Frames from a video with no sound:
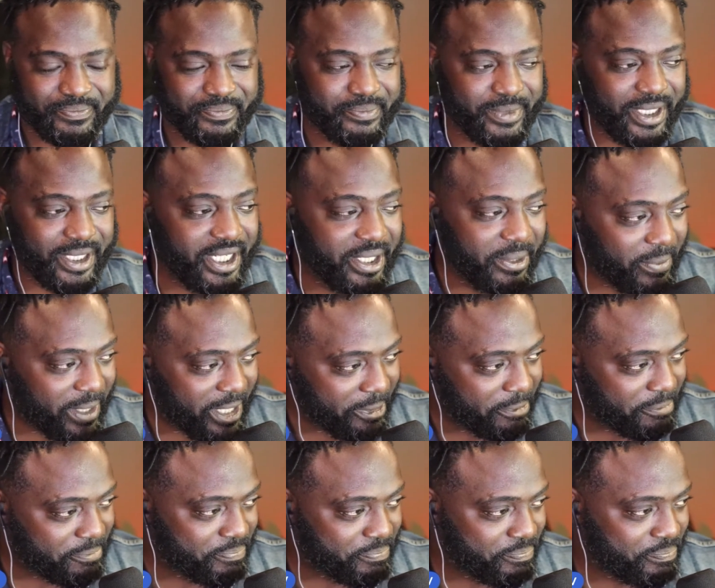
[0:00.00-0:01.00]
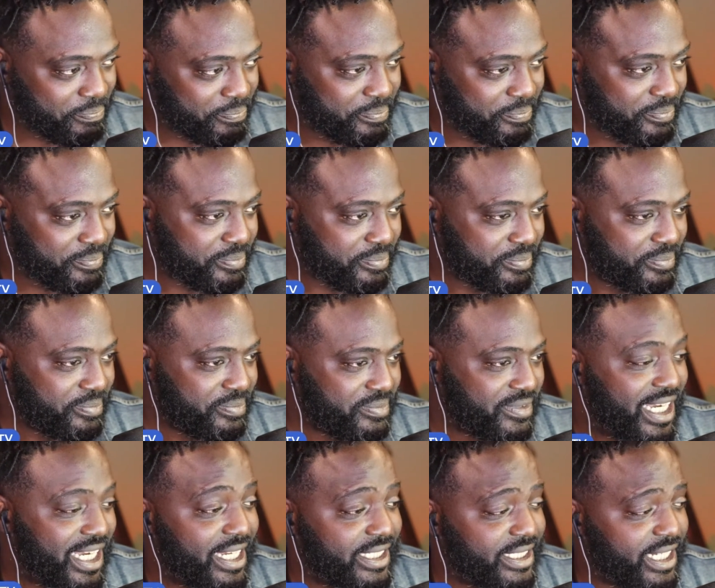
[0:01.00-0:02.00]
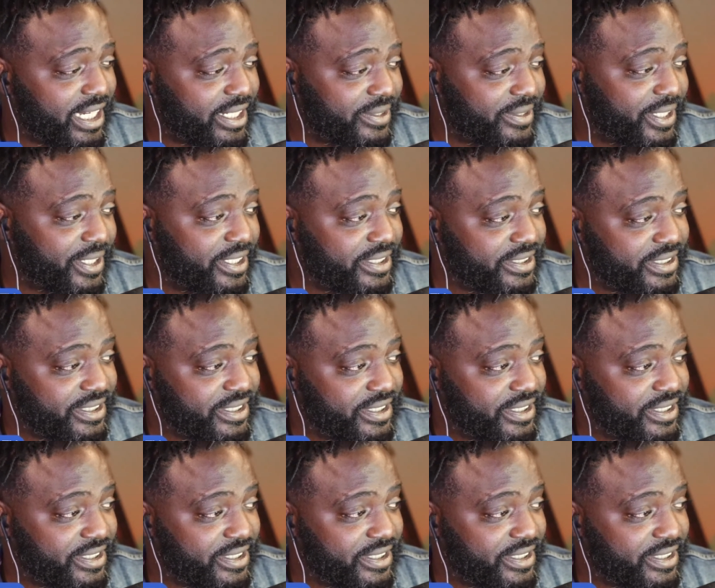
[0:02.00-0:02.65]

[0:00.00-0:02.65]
But anyway, I digress.